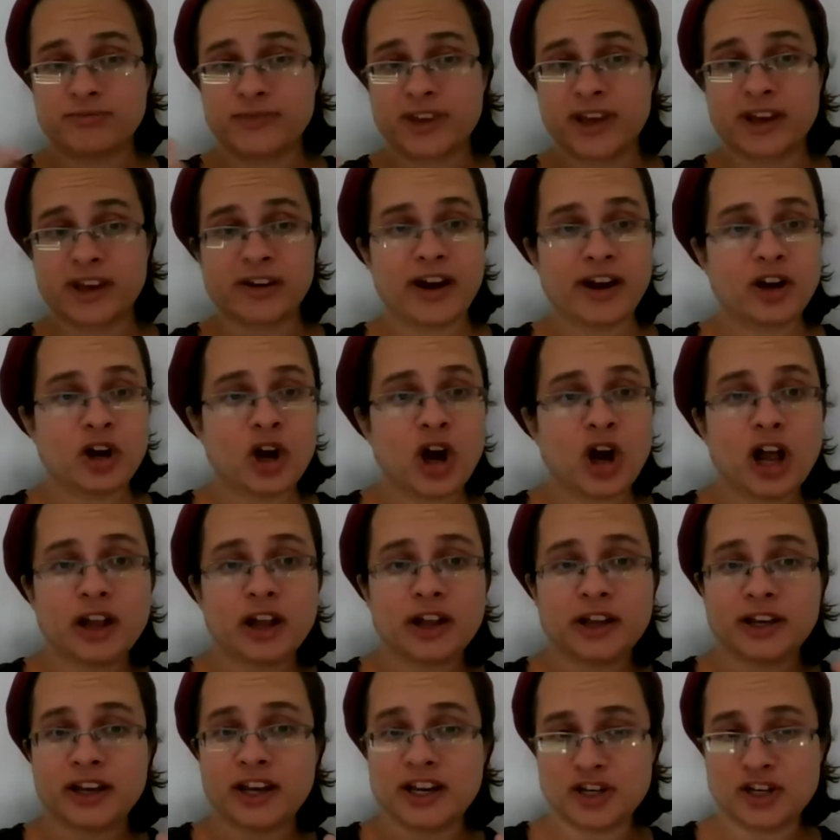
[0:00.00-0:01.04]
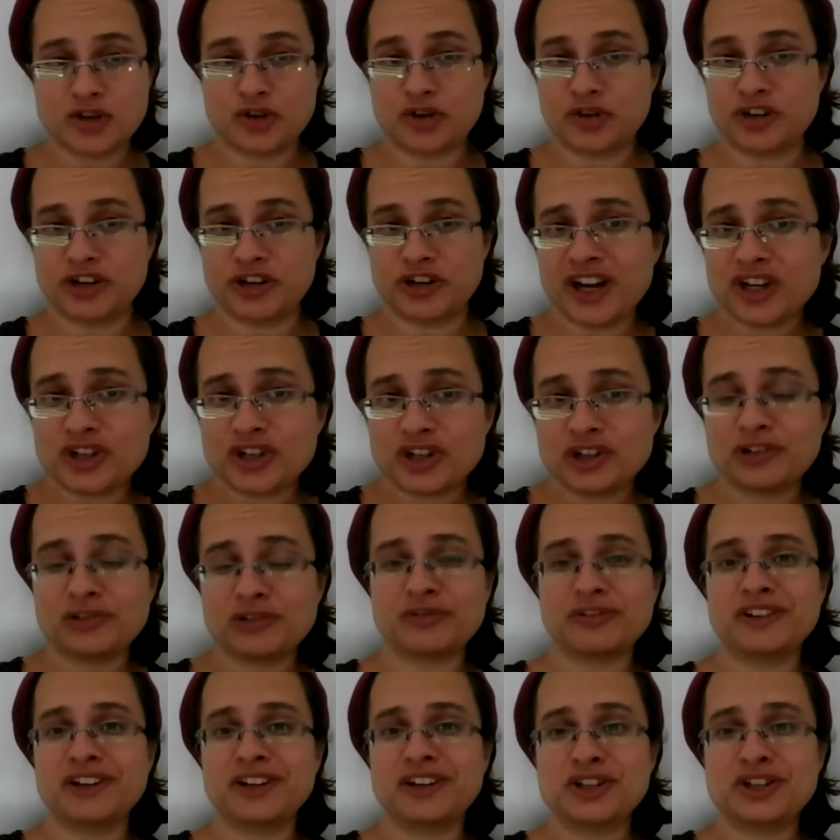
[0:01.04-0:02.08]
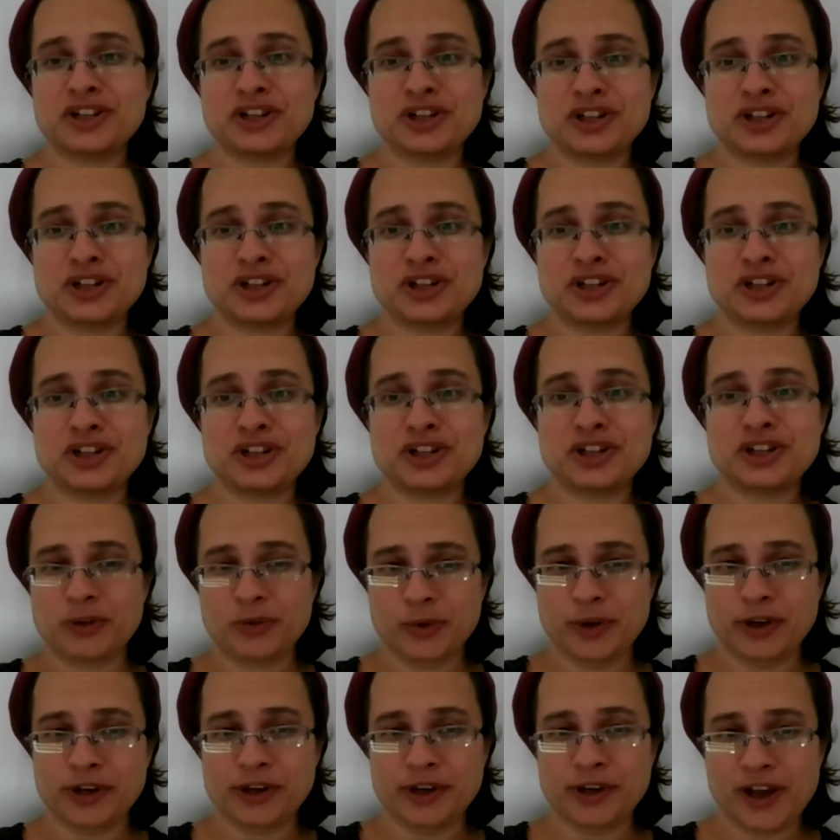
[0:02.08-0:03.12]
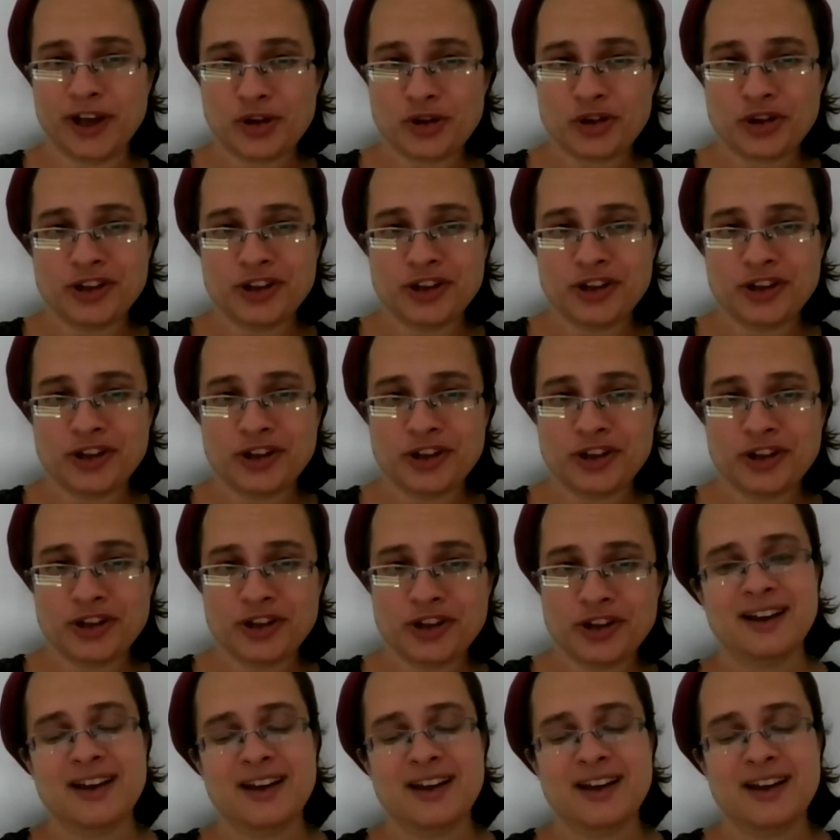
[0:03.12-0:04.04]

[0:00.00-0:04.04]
there I call it international relationships between nations.